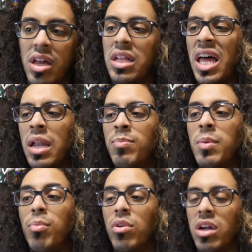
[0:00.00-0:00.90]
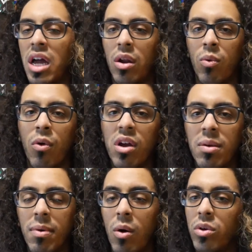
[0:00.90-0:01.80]
And a lot of people are kind of worried
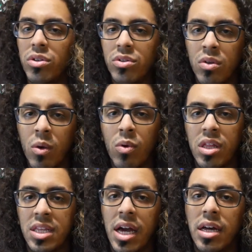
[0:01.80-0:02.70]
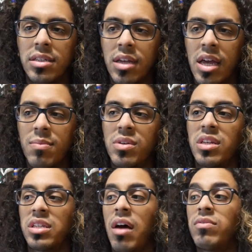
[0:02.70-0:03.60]
about what they're doing with Attack on Titan
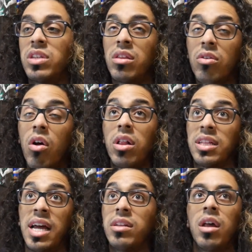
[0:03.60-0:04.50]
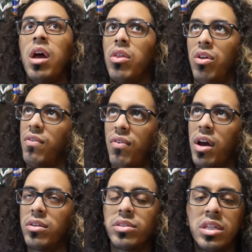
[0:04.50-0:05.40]
because obviously they're calling that the
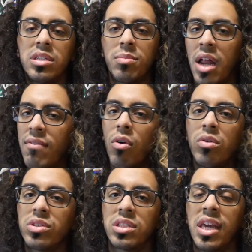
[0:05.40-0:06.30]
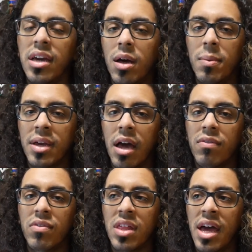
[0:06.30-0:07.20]
final season, but I have a whole skit coming
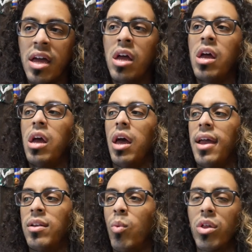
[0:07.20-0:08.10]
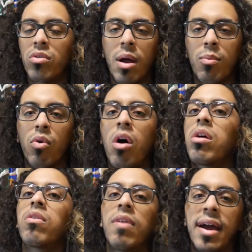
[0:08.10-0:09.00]
out for that. And whether I'm
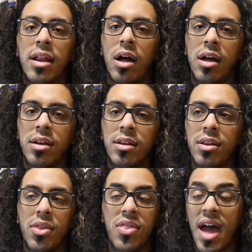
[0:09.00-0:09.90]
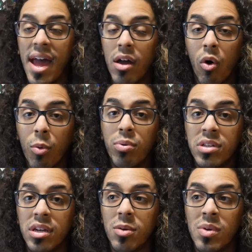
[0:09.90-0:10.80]
wrong or right on that whole
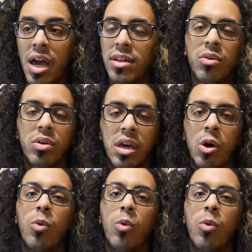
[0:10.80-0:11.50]
predicament, I don't care.